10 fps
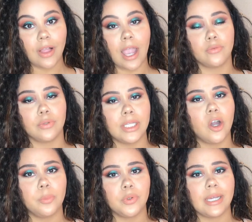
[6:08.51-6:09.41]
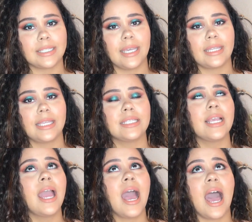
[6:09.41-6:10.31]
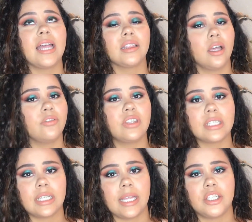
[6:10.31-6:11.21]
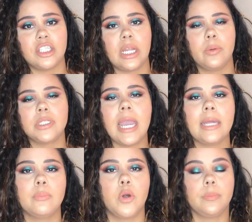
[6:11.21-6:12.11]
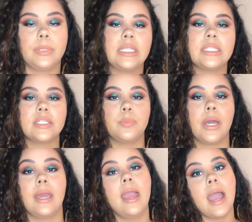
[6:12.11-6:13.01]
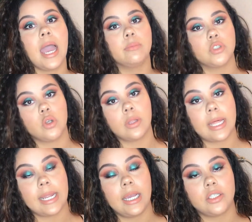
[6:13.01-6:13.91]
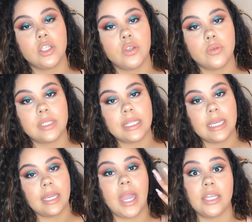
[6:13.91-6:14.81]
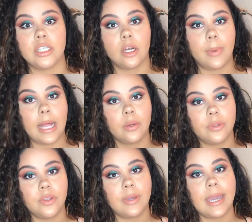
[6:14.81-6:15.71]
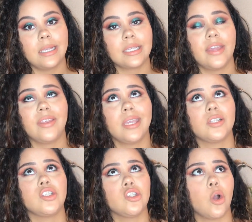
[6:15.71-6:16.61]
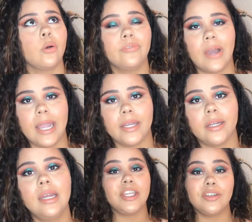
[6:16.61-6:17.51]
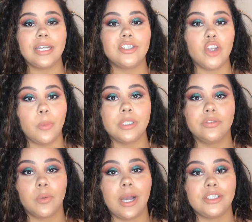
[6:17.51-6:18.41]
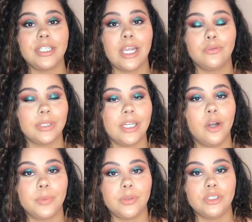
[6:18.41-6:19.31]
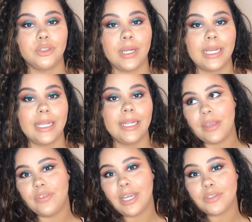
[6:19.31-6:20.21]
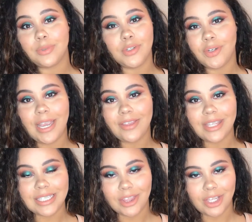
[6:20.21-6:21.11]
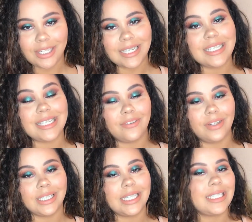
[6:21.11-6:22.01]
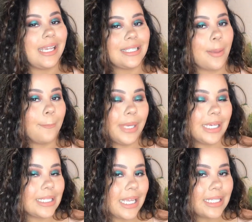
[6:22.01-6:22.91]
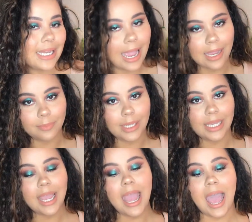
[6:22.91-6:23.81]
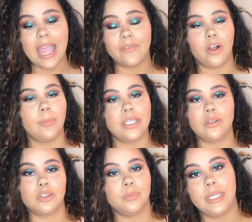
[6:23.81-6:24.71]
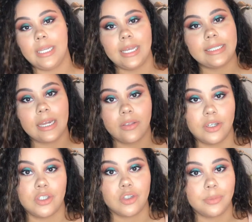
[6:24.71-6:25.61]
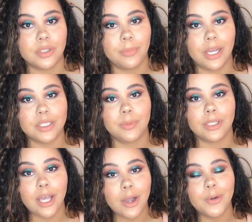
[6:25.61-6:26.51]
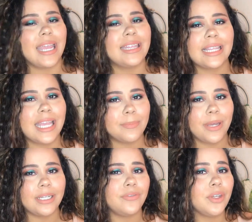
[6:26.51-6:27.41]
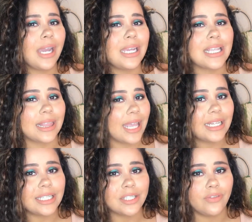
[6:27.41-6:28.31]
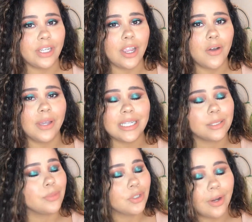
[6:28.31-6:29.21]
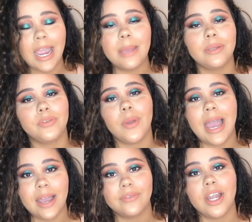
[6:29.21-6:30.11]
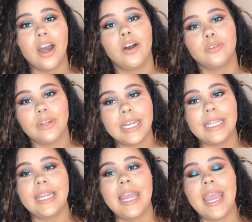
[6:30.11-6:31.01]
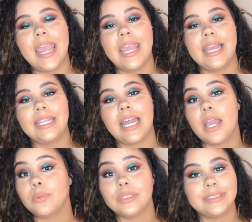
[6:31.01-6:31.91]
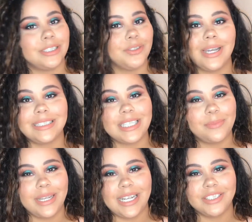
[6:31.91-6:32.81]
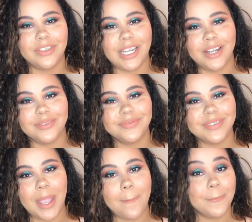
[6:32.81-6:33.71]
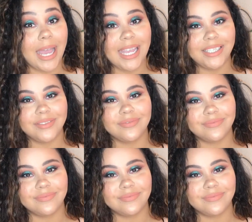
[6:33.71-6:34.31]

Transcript: I really hope you guys like this. I love this collection. I wish I had more pieces, but I'm so glad I got to use the eyeshadow palette with you guys. I think it's so fire. Thank you guys so much for watching. I really hope you enjoyed it. If you guys recreate this look, definitely take some pics and tag me. I have all my social media down in the description box below. Hit that like button if you guys liked this video. Hit subscribe if you have not already, and I will see you guys in my next video. Bye.